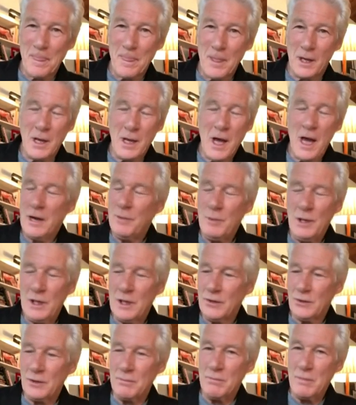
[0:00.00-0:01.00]
Economy
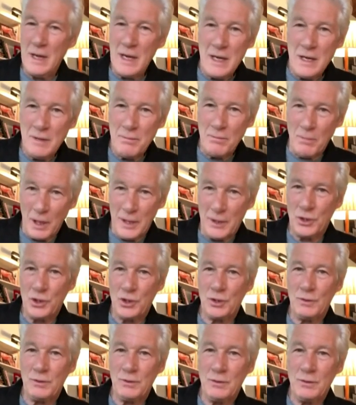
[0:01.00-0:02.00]
doesn't mean
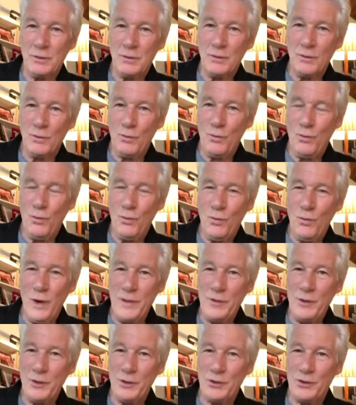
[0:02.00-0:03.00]
much
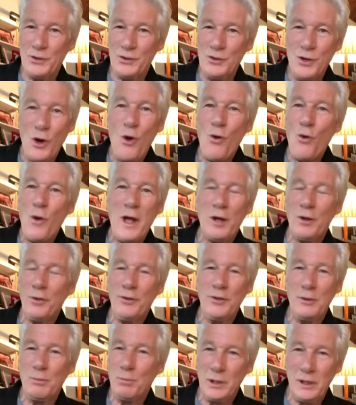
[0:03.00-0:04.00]
when there's no
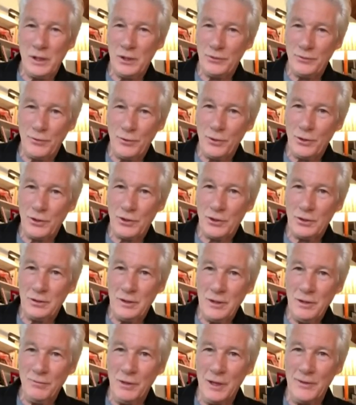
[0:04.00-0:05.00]
healthy place for us to
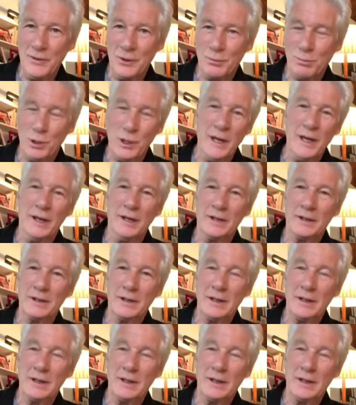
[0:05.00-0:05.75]
live on this planet.